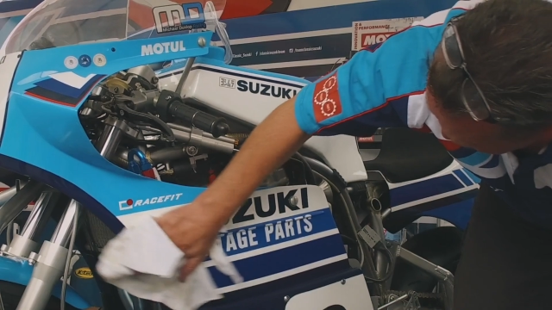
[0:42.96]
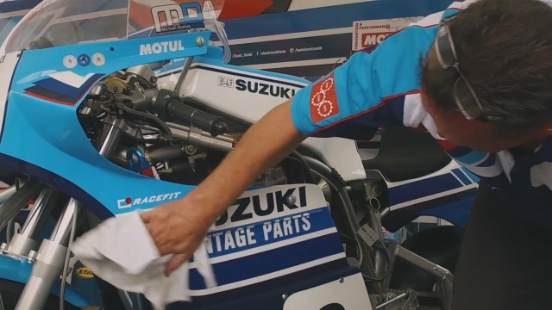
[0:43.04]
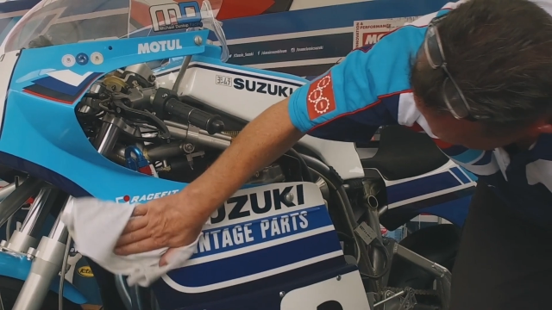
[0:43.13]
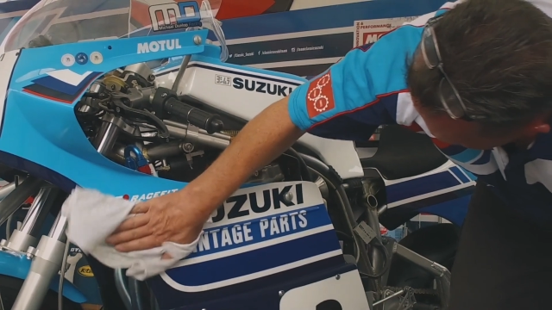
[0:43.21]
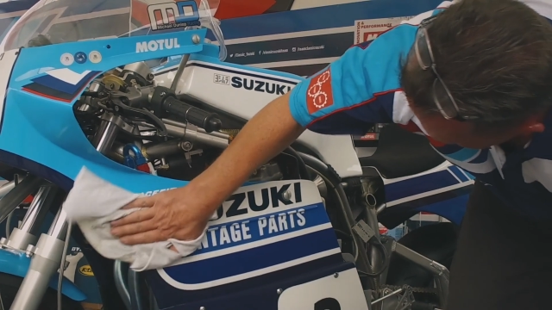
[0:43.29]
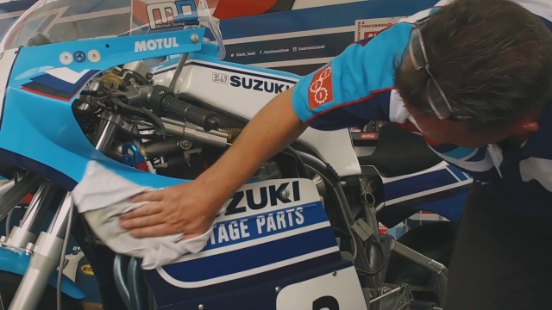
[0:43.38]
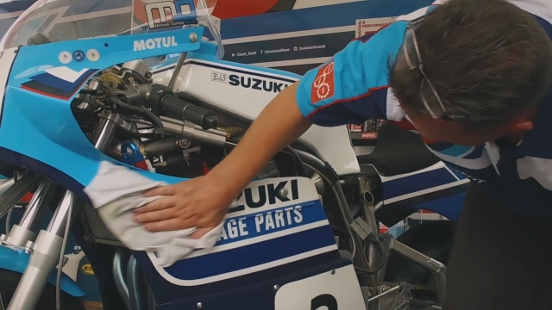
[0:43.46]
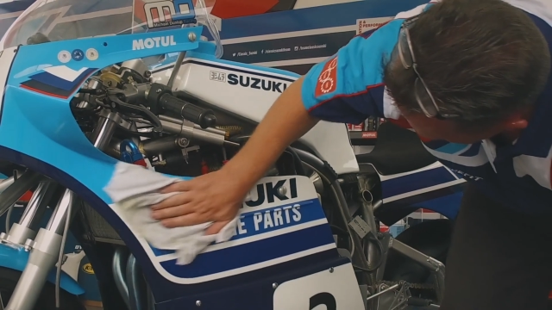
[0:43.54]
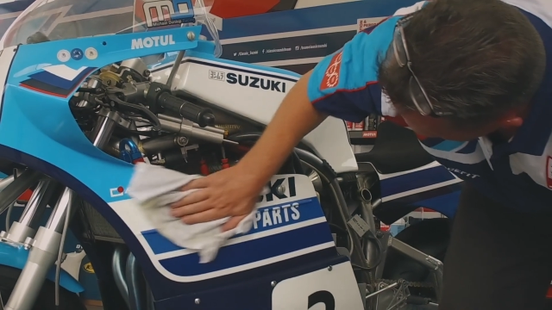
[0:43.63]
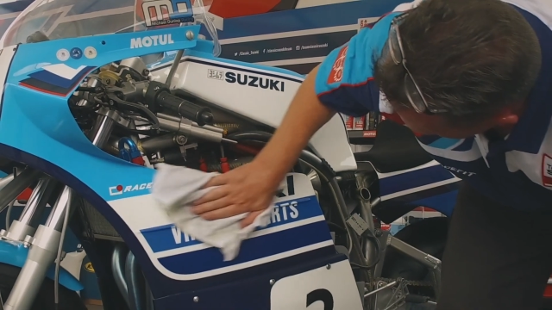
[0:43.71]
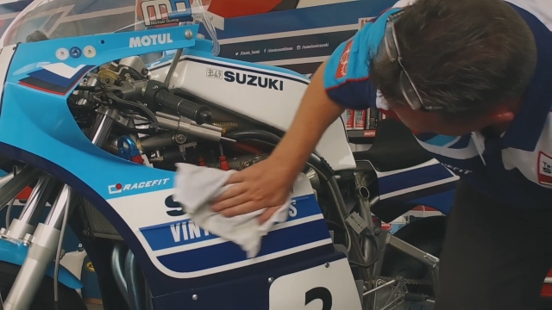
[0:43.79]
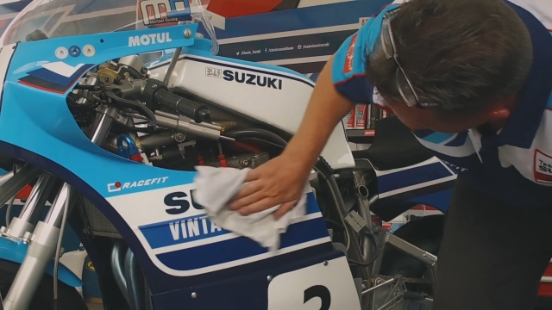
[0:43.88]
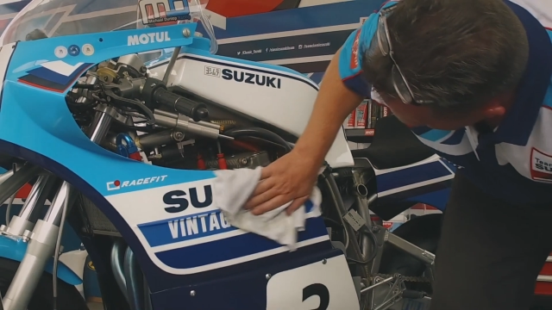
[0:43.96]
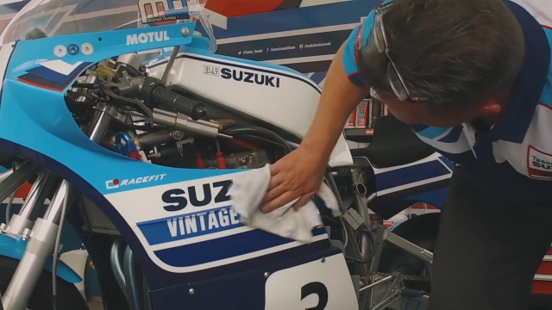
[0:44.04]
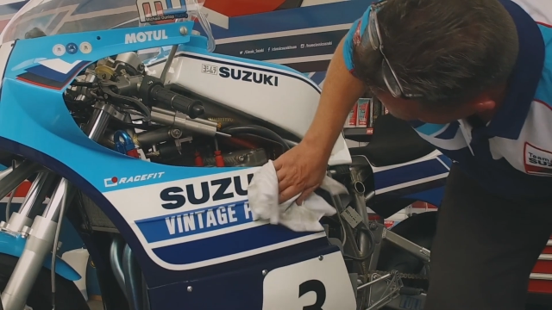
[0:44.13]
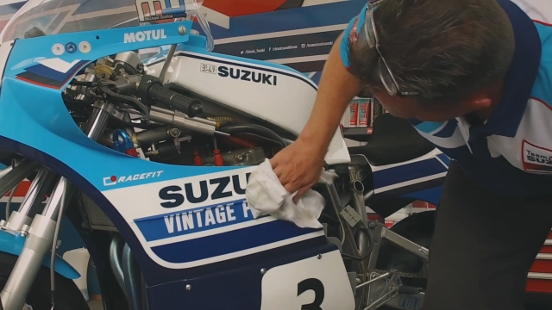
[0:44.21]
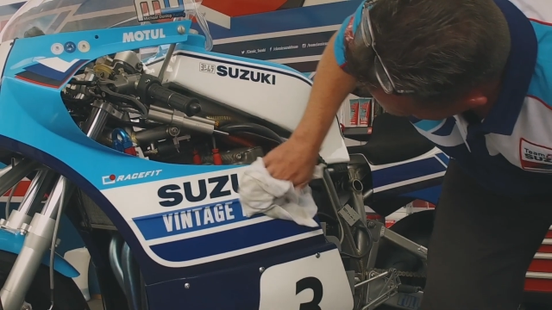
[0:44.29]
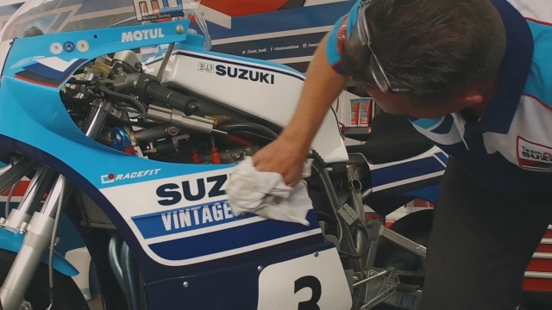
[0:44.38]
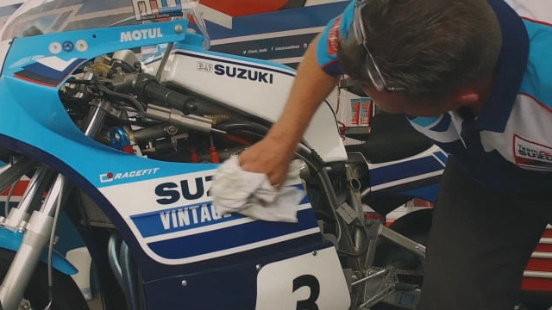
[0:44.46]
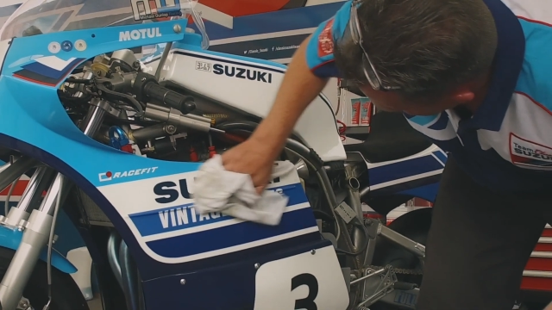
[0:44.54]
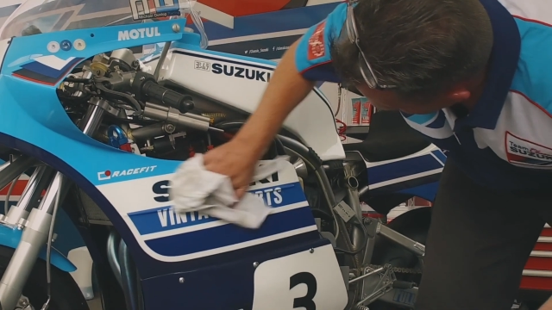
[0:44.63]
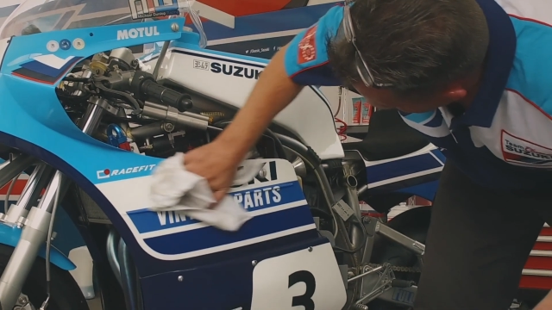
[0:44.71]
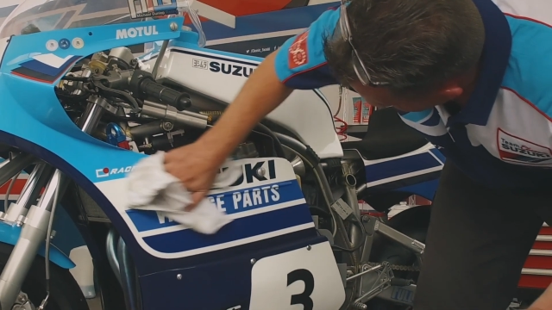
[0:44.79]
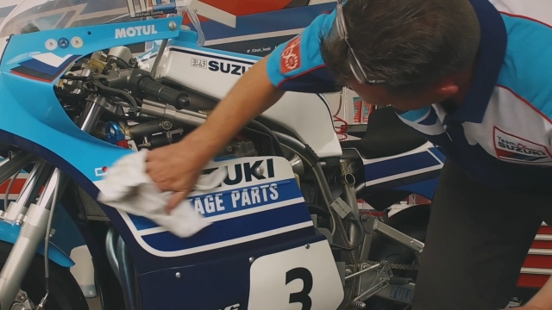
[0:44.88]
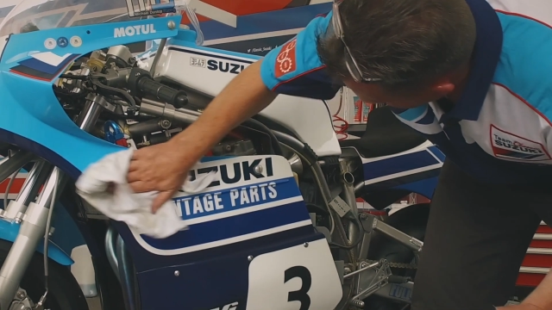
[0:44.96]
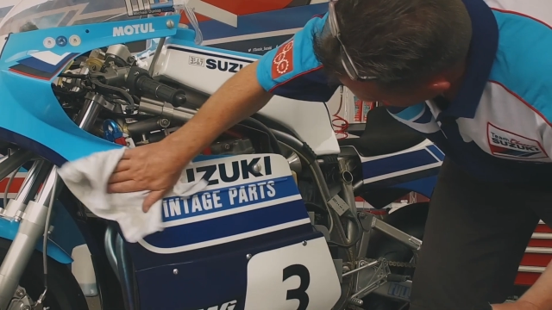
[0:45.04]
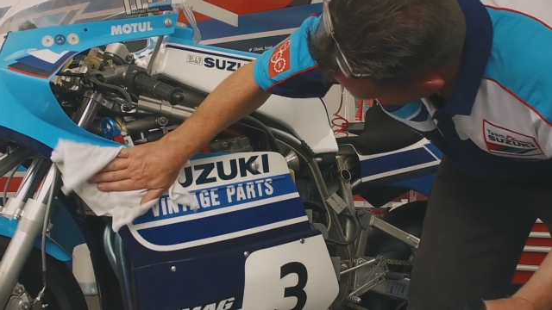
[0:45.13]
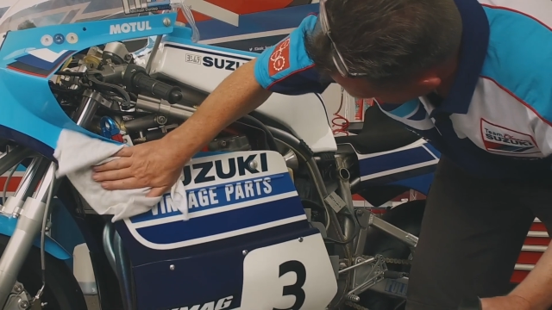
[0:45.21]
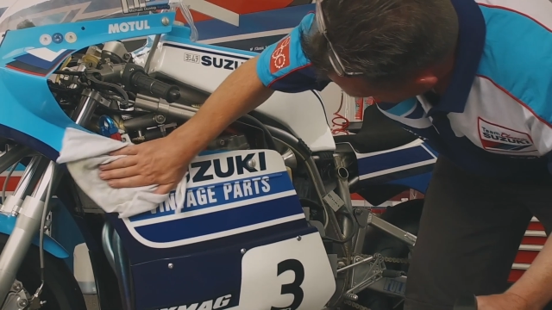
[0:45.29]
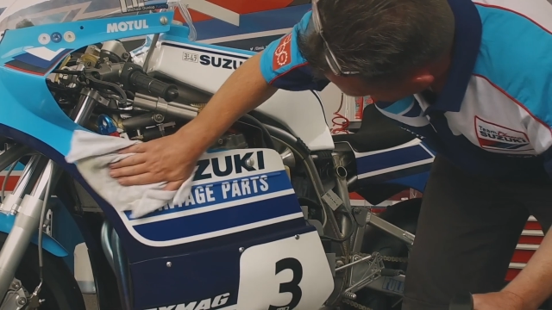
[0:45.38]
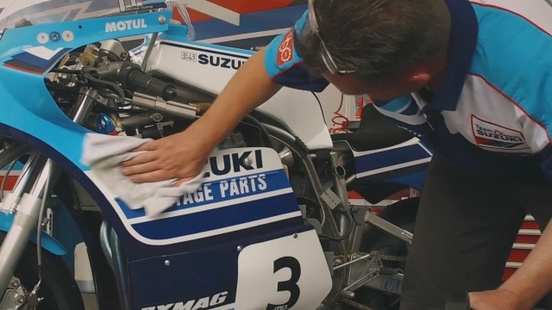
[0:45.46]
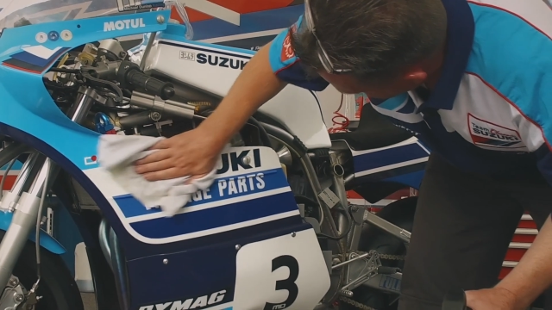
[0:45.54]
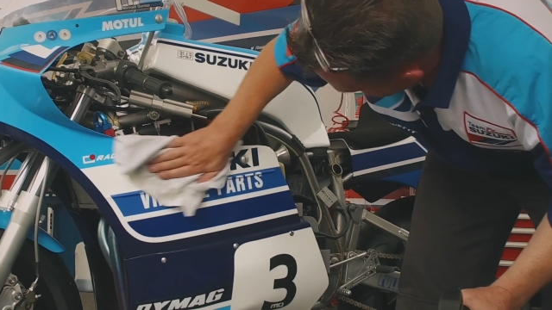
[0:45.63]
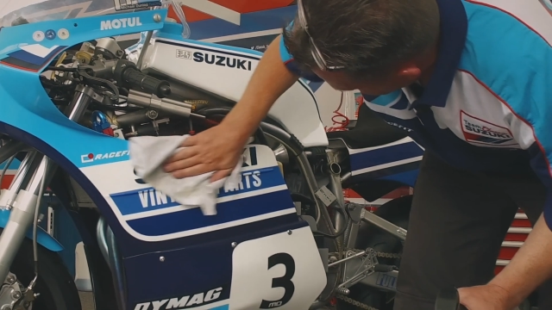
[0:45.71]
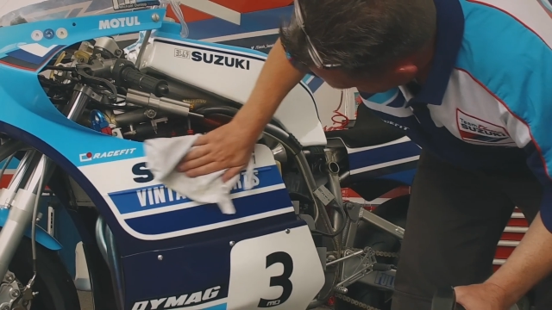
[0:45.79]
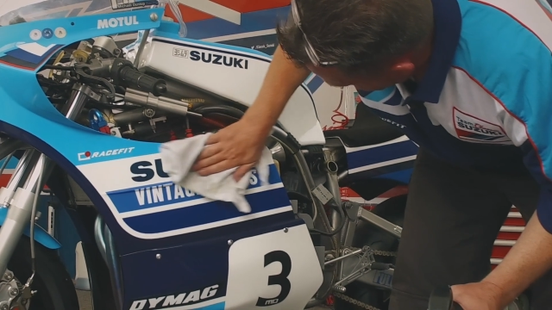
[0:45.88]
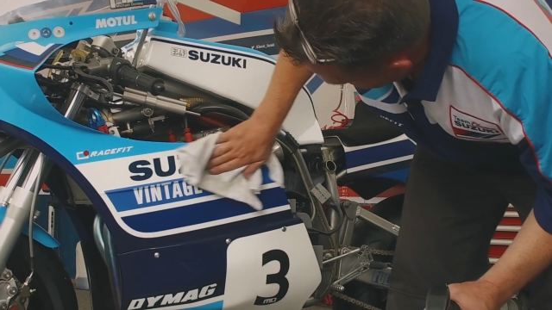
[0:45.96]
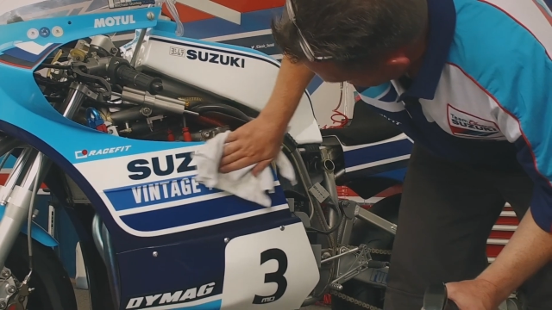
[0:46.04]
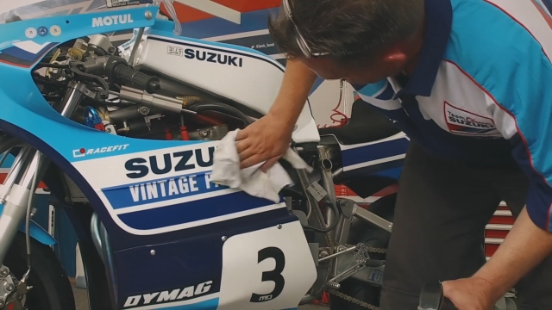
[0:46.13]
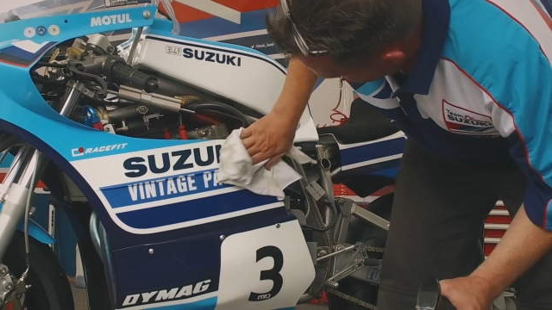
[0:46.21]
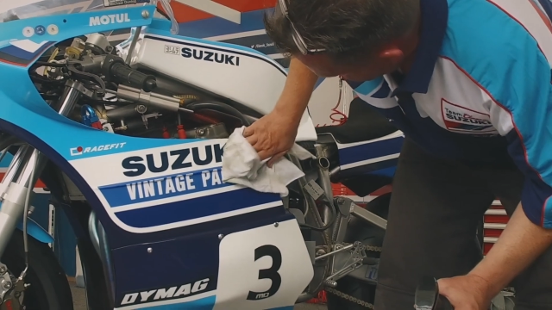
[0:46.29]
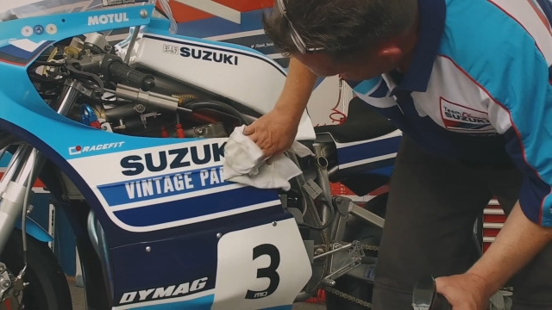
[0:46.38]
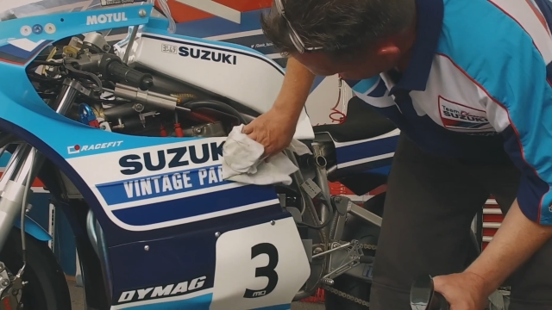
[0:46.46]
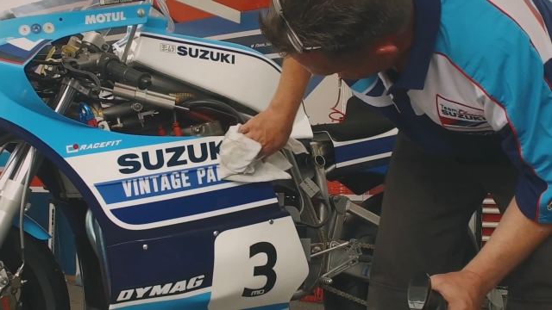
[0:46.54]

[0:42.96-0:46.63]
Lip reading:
No face is visible, so there are no lips to read.